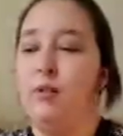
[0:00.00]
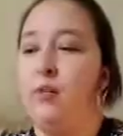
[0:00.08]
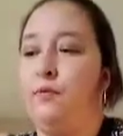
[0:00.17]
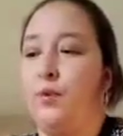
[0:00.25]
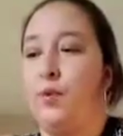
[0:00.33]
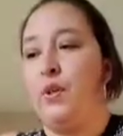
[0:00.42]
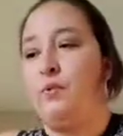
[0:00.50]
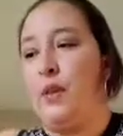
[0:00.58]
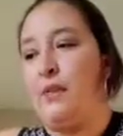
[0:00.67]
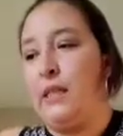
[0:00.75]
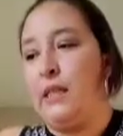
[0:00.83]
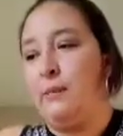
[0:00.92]
425
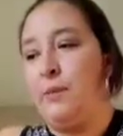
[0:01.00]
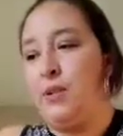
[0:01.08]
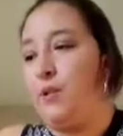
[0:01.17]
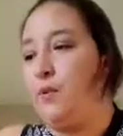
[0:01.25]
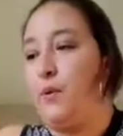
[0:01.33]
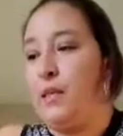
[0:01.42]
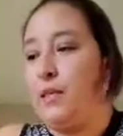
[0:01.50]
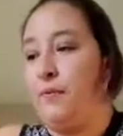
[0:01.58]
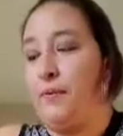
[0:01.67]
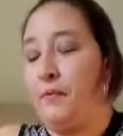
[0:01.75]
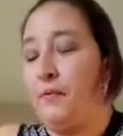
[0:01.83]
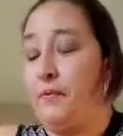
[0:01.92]
is the temperature. I don't know why I said
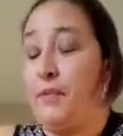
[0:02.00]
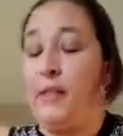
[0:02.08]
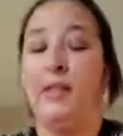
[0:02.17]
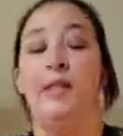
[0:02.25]
450.